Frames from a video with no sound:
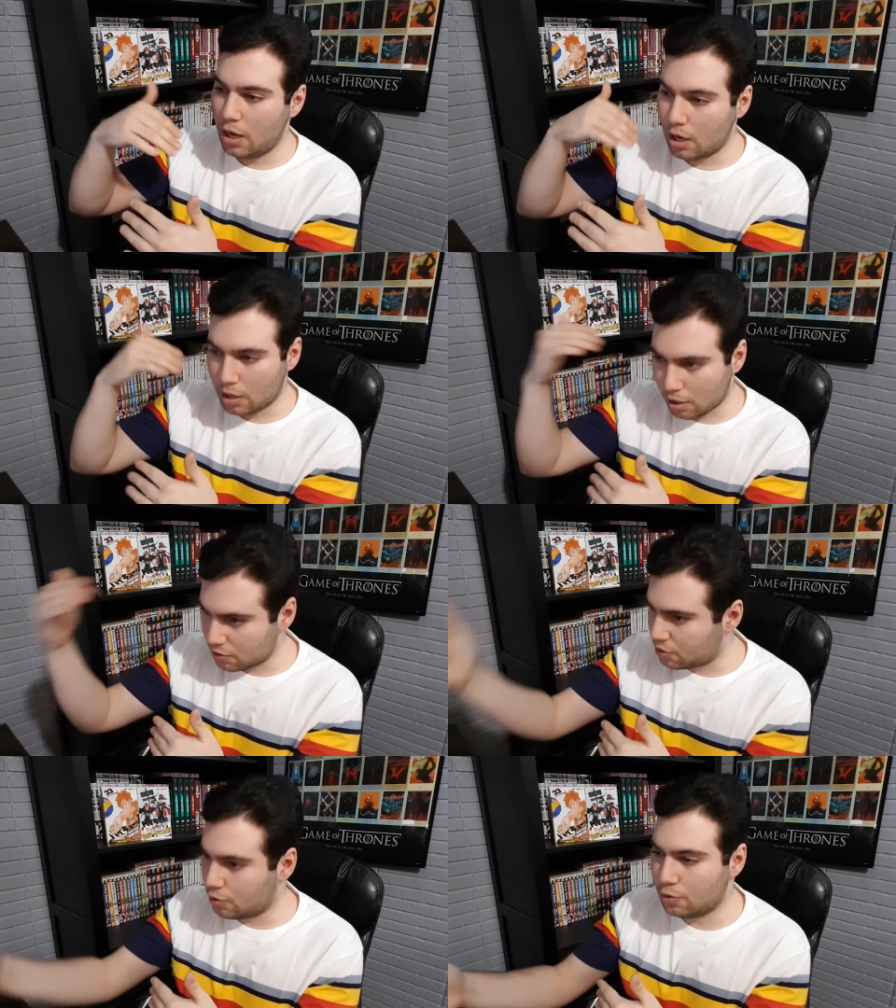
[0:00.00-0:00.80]
uh,
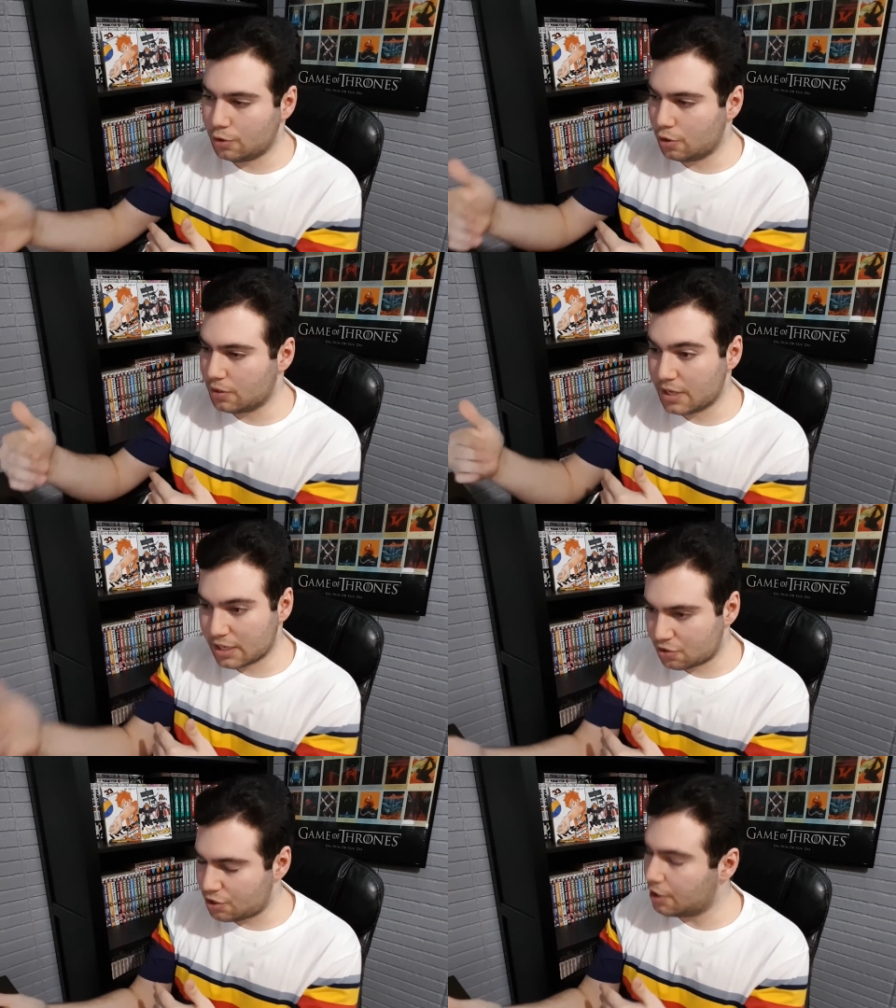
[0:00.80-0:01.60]
Karasuno, you know, in the
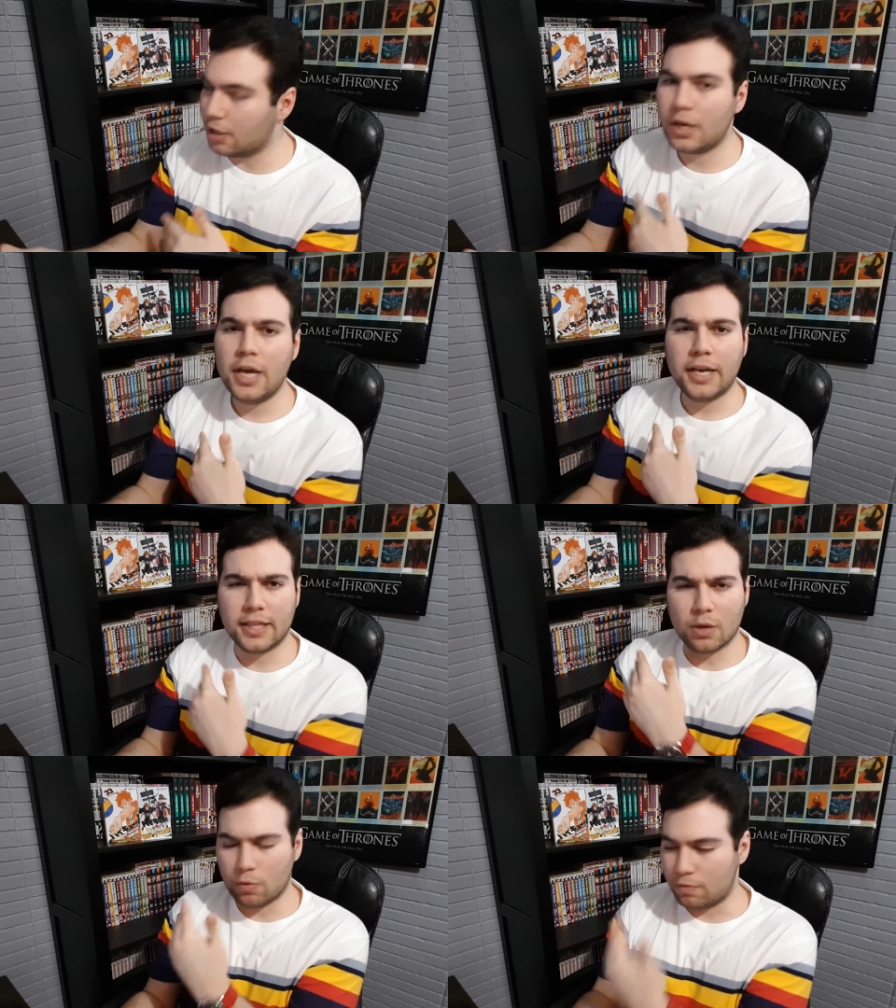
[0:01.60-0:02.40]
next year,
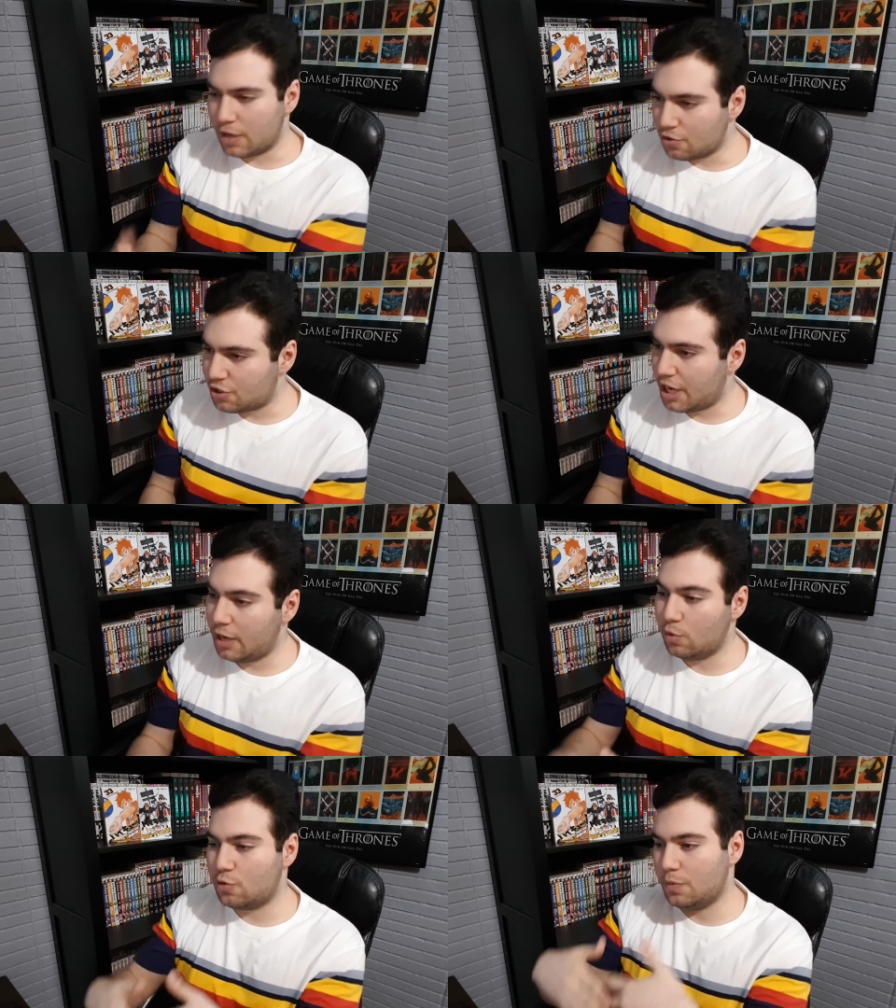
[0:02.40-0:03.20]
get that revenge
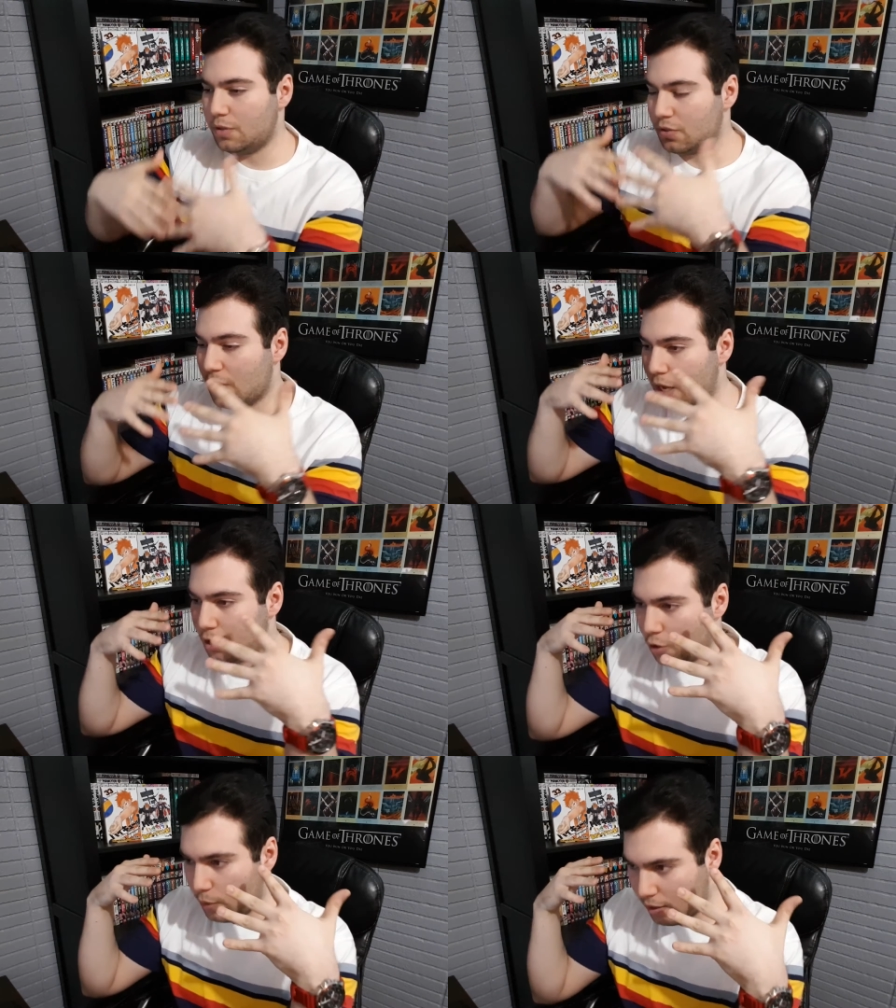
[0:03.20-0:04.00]
game, which means,
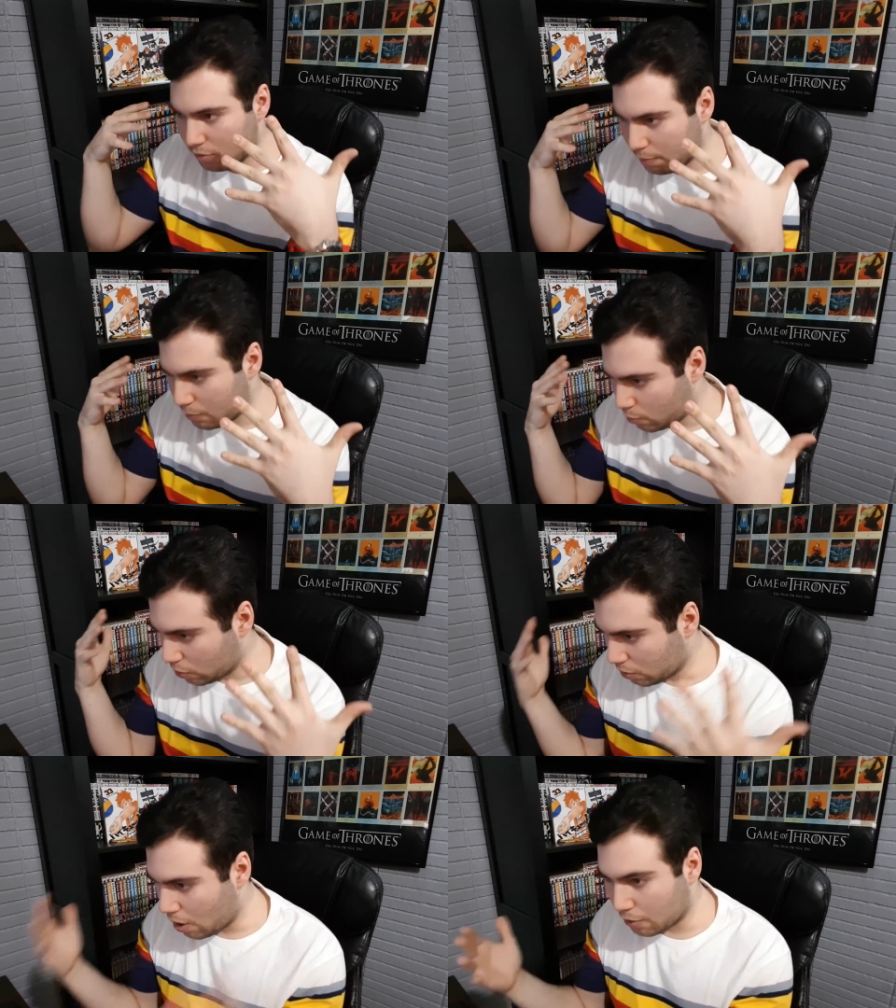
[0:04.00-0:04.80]
you know, we have a little bit more
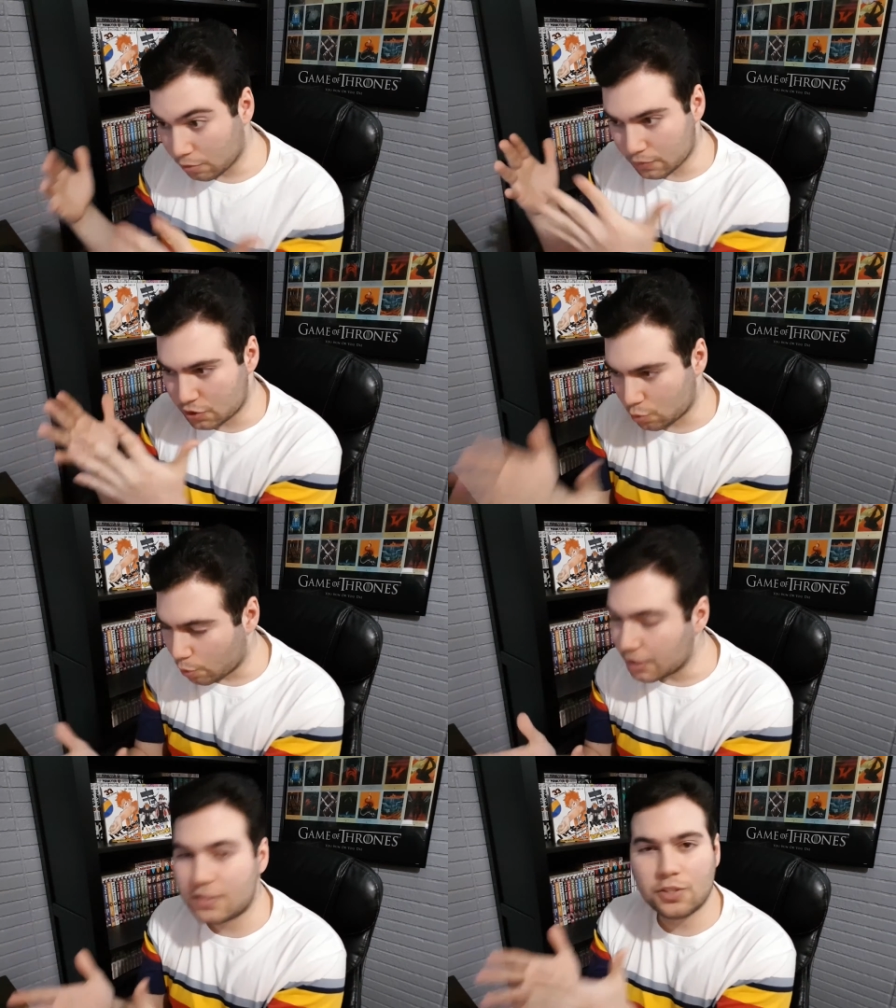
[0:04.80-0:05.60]
longer of a
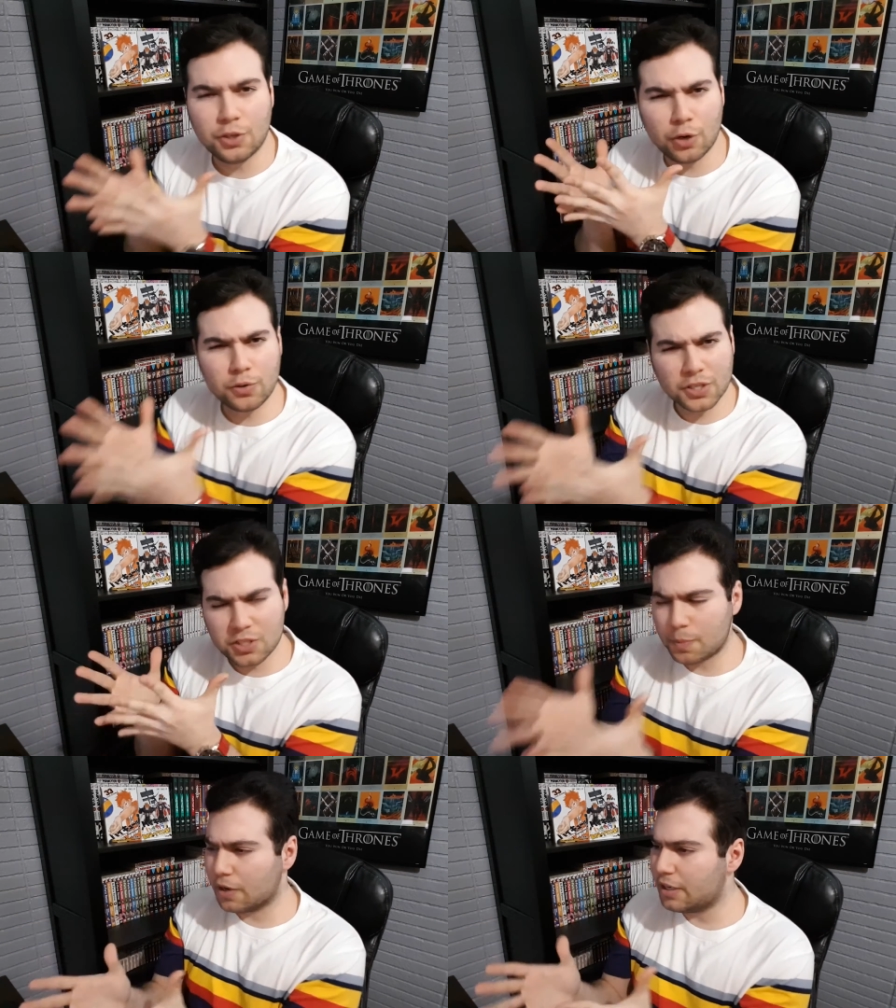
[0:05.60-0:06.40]
story to, you know,
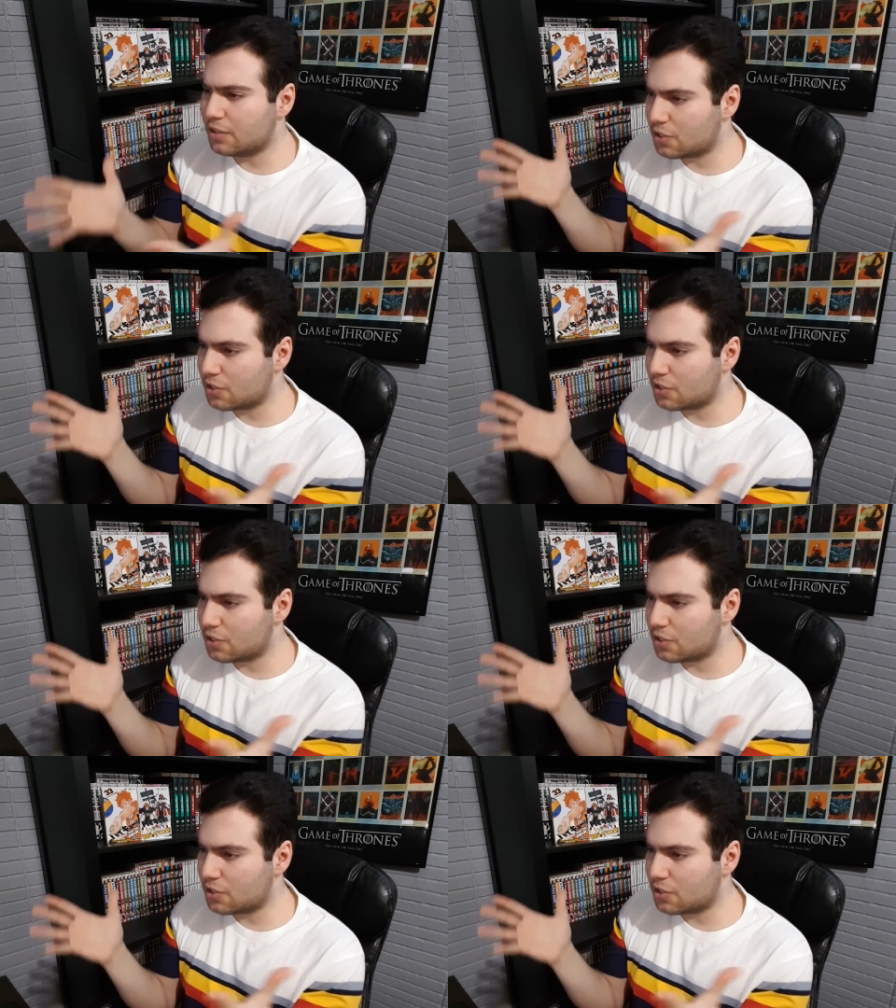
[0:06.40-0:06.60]
experience.